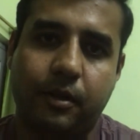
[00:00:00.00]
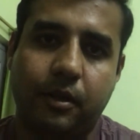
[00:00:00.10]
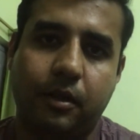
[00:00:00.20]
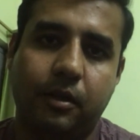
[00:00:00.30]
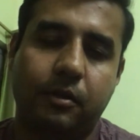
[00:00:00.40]

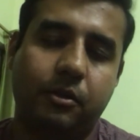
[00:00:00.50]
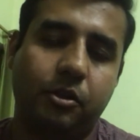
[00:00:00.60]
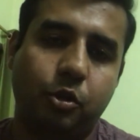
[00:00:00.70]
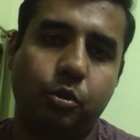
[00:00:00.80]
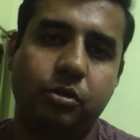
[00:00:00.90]
Uh,
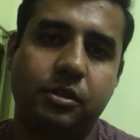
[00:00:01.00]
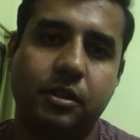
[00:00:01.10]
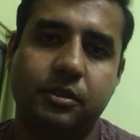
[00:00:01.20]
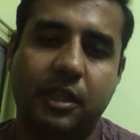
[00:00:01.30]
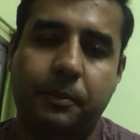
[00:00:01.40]
use
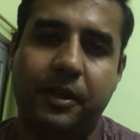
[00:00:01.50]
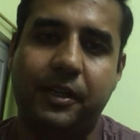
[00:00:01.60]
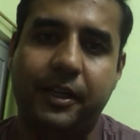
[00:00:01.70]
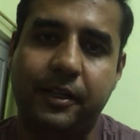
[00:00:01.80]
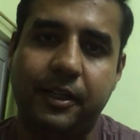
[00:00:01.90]

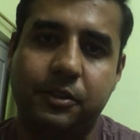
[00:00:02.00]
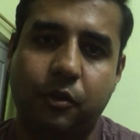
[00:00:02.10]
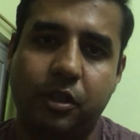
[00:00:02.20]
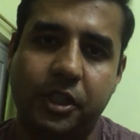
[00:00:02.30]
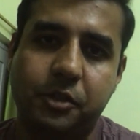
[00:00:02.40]
separate headings
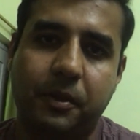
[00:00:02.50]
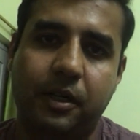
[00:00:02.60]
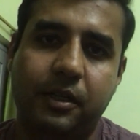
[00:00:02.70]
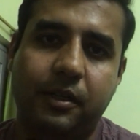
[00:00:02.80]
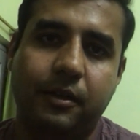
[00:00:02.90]
for each
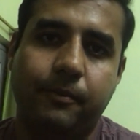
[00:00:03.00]
part